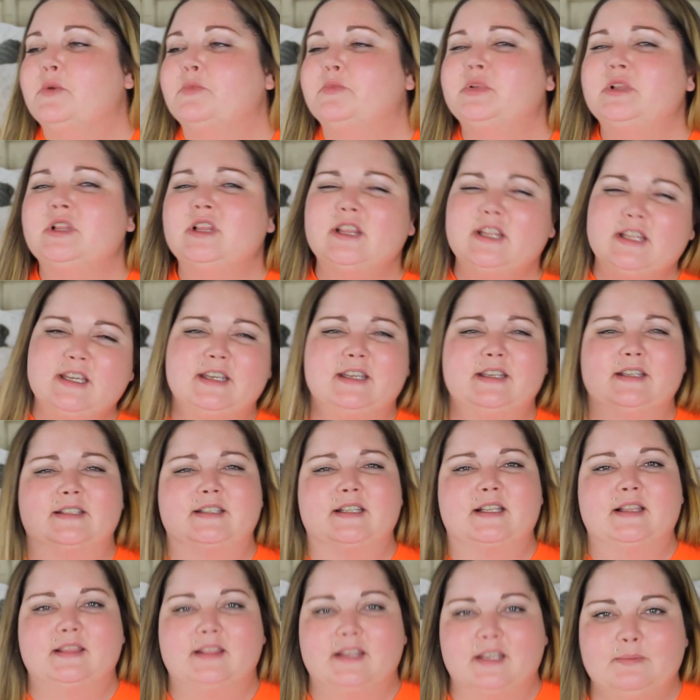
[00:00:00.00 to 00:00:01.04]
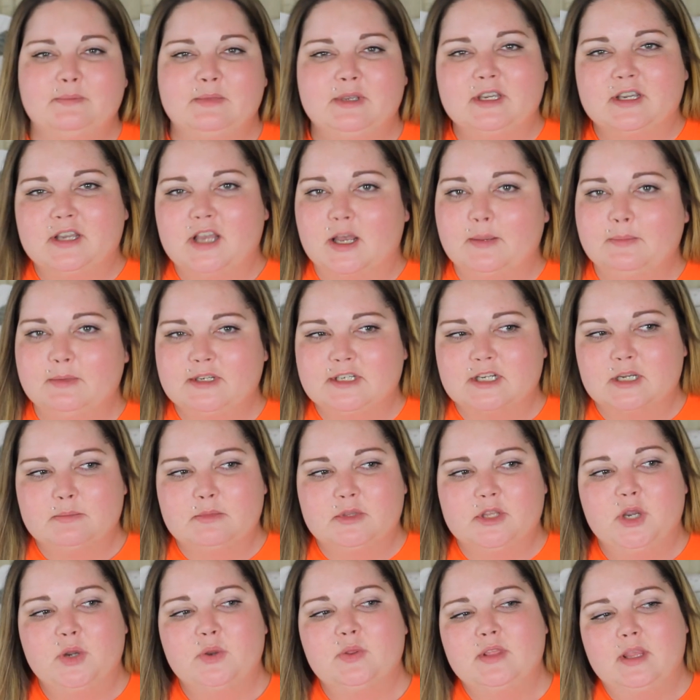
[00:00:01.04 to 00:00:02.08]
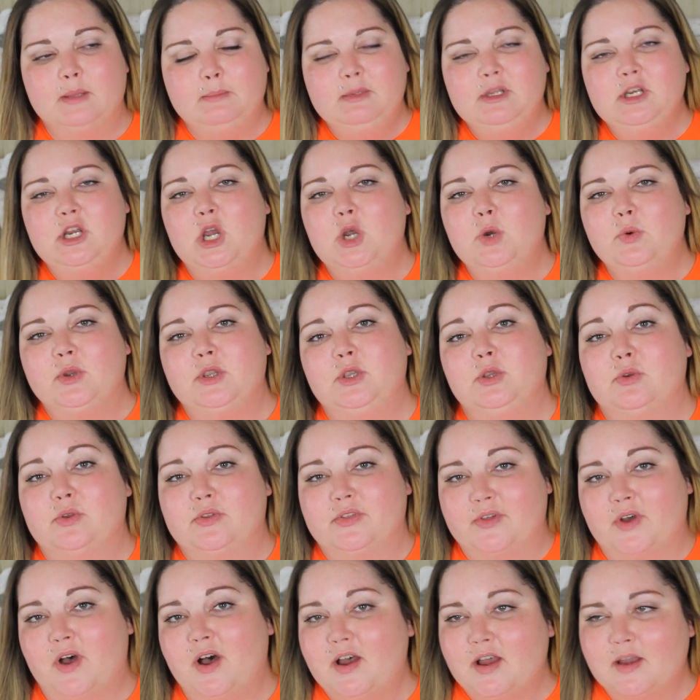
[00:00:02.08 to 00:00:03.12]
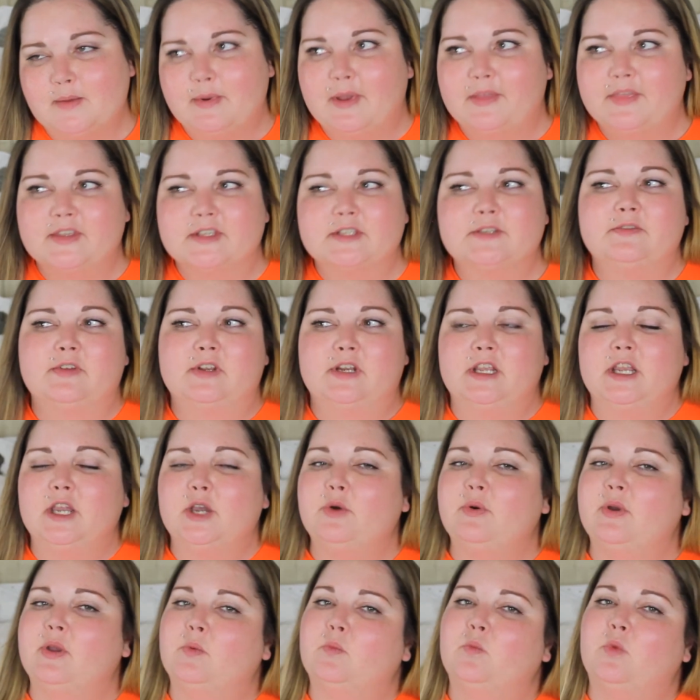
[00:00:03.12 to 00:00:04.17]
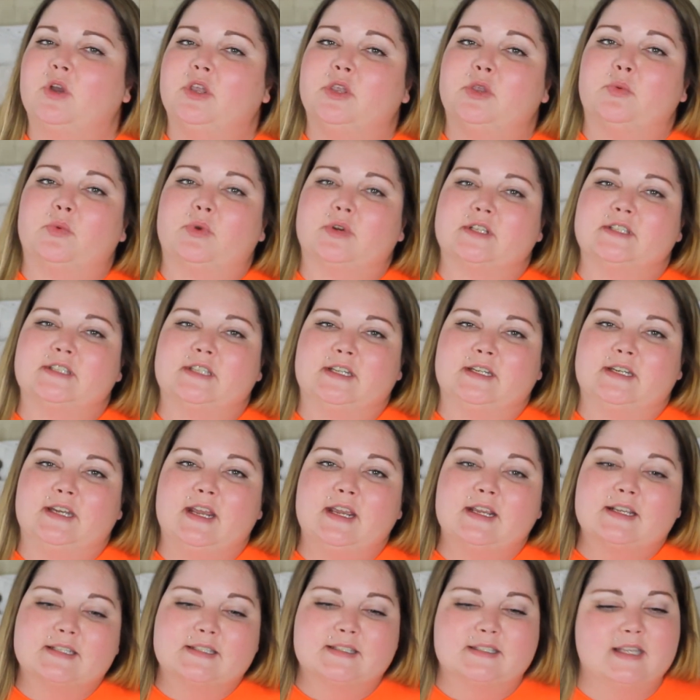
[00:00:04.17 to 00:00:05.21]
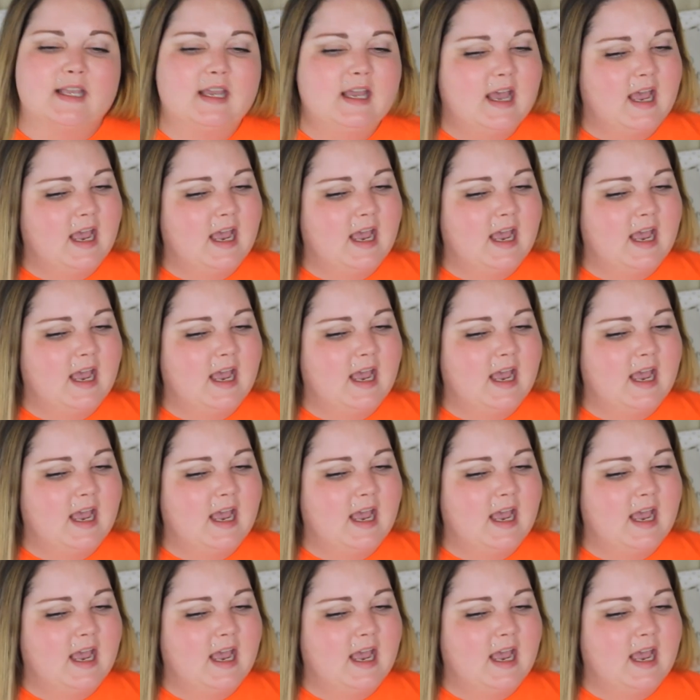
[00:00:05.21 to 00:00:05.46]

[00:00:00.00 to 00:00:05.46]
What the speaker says: Please leave me a comment down below. Let me know what you thought about this video and what you want to see next.